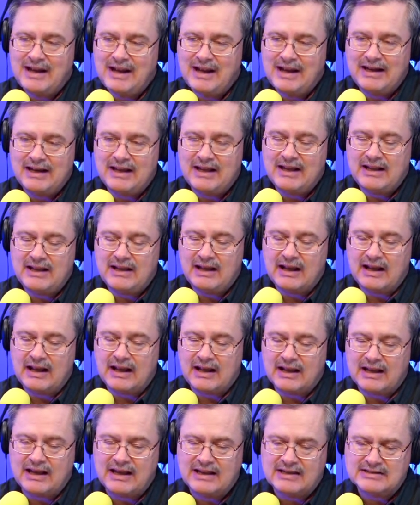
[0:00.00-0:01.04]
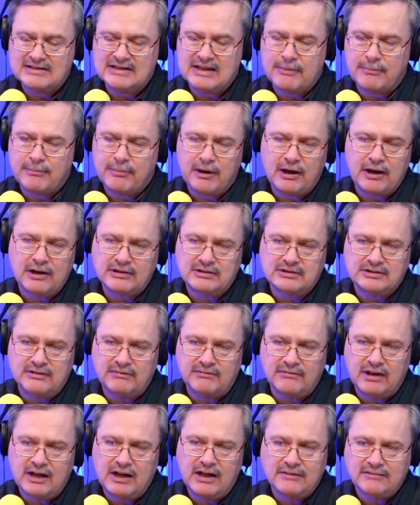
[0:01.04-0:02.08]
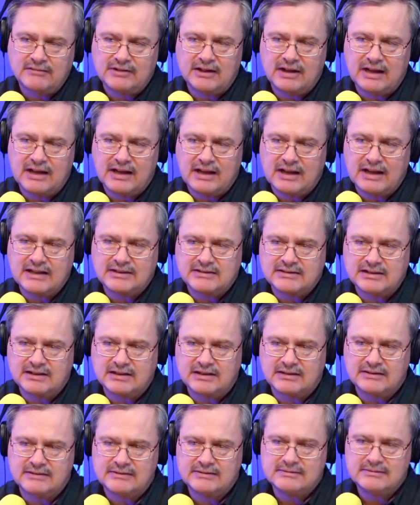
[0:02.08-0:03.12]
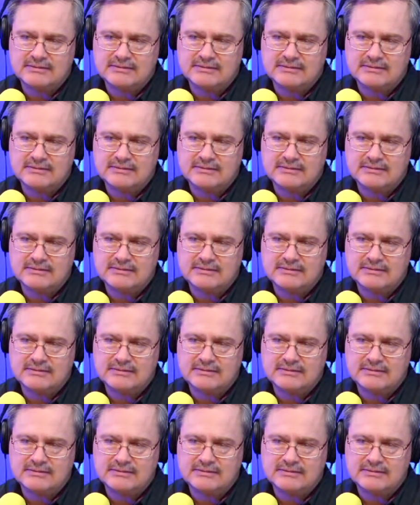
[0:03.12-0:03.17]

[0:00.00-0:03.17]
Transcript: And I guess that product's evolved to that, hasn't it?